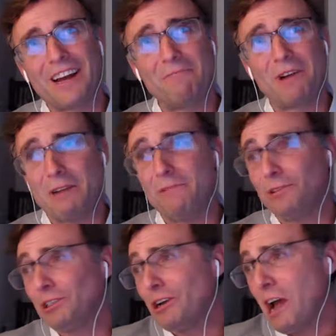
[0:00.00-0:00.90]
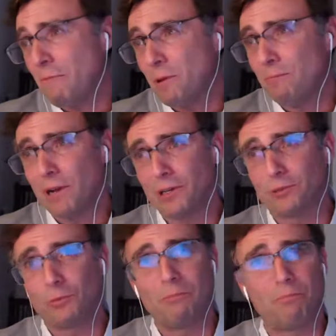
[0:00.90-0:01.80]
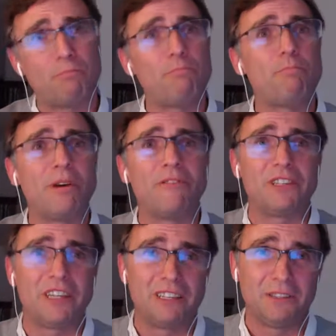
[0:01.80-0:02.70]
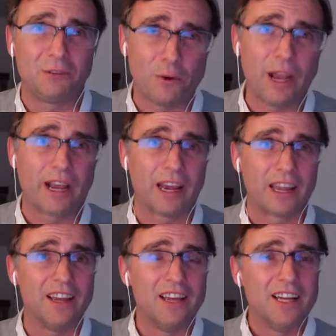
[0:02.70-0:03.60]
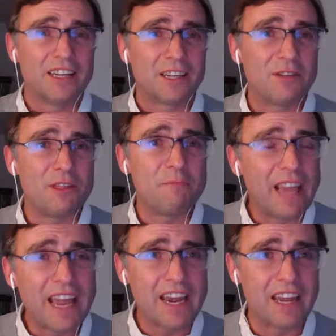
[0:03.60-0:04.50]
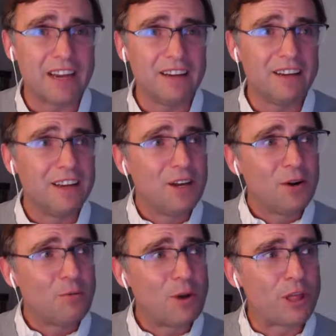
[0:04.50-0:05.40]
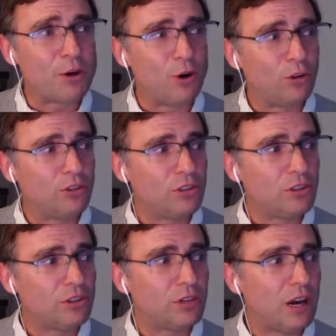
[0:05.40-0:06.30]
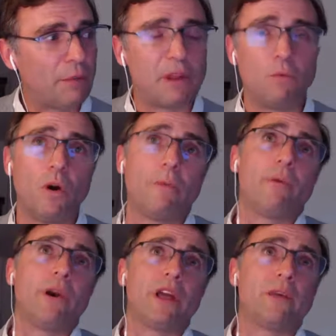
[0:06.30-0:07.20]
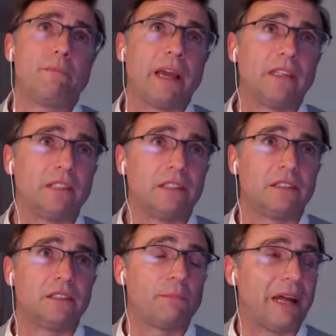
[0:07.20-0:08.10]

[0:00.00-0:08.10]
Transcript: I'm also happy because we pivoted quickly. So in the beginning, we thought, I mean, we're putting the patents,